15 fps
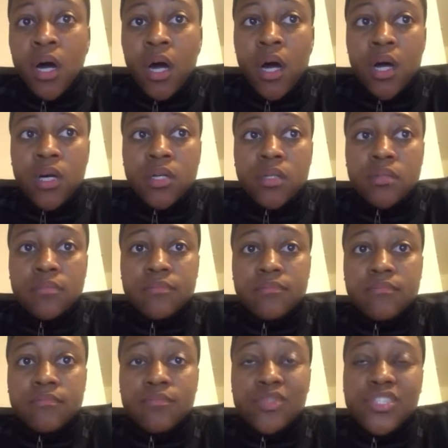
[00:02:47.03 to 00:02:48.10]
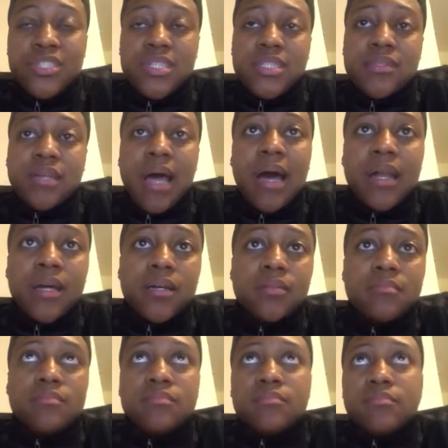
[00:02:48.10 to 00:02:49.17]
uh, which is kind
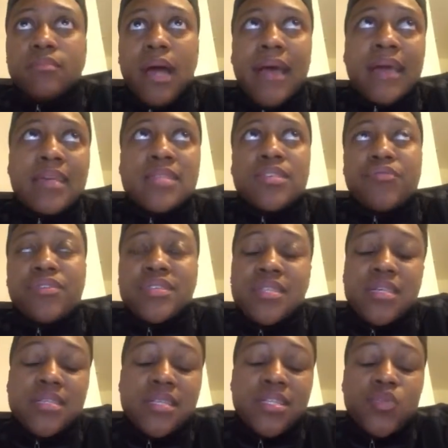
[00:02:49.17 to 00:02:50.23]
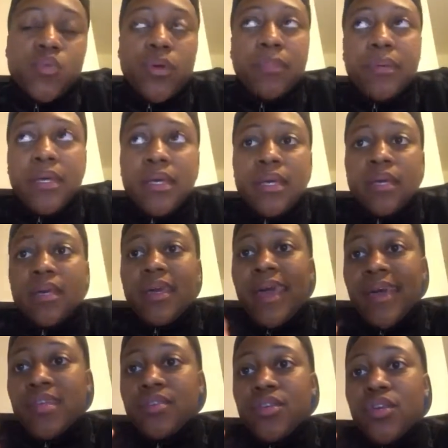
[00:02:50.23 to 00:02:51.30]
of, I guess the resistance would be,
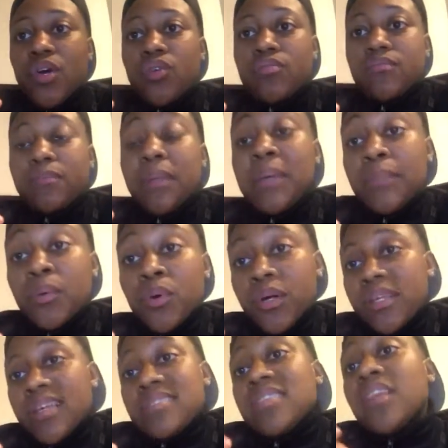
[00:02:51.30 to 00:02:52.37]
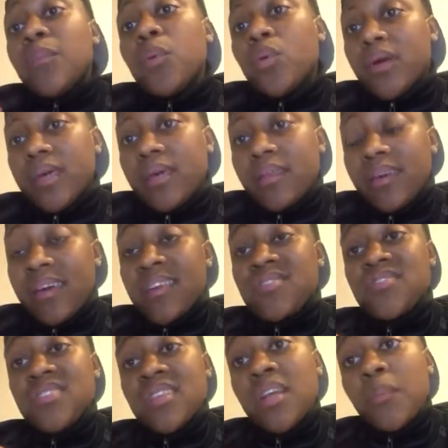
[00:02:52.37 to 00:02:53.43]
that's the number one killer.
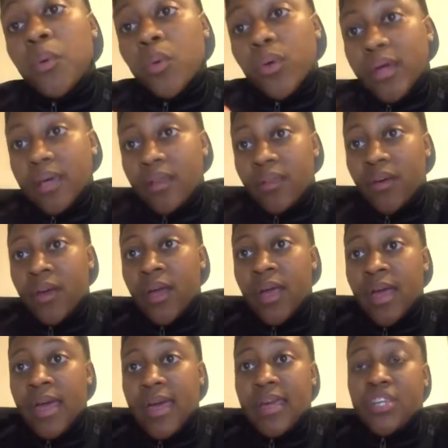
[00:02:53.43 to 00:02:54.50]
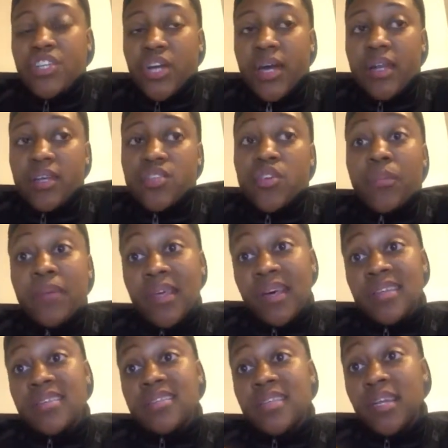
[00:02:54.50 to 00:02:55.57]
Cancer is the number one killer in China. So
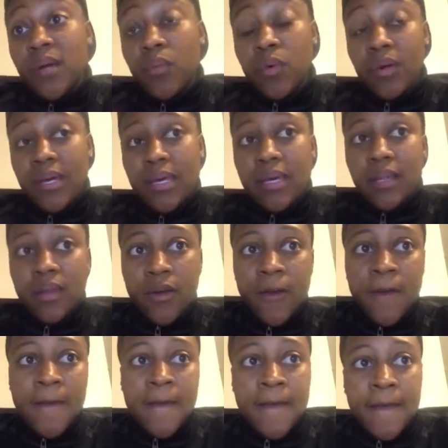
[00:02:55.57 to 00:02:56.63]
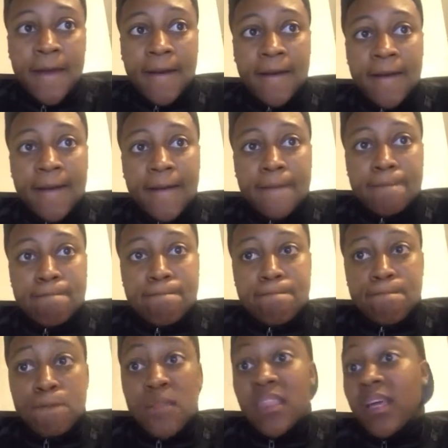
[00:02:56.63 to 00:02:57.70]
because it's the number one killer,
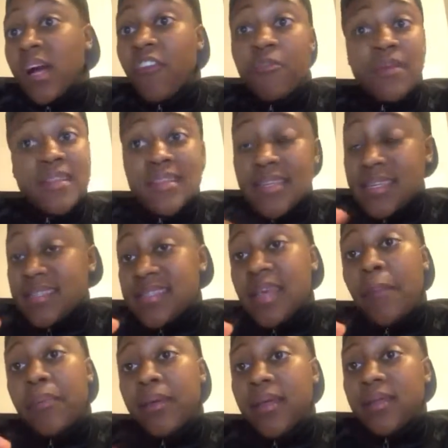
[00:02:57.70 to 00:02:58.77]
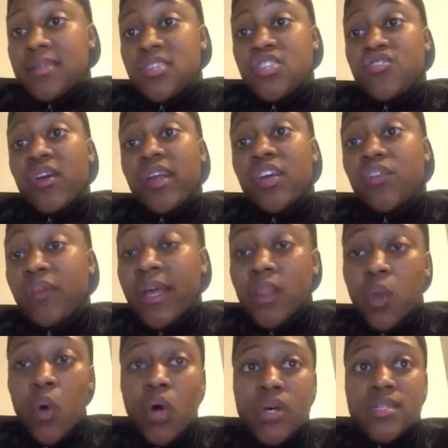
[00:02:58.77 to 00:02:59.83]
the government is stepping in to try to
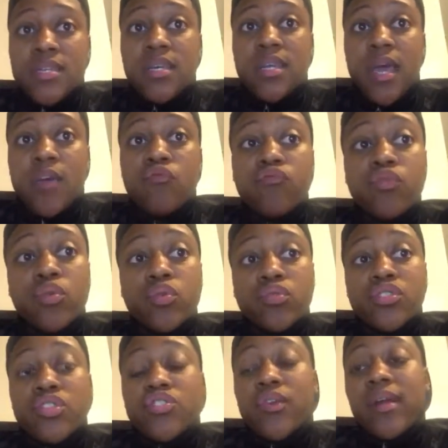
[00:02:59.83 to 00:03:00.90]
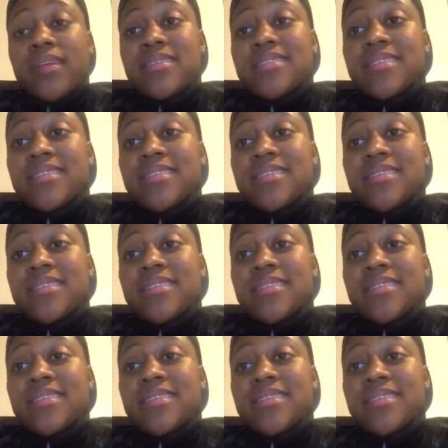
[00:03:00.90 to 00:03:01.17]
create laws and rules to try to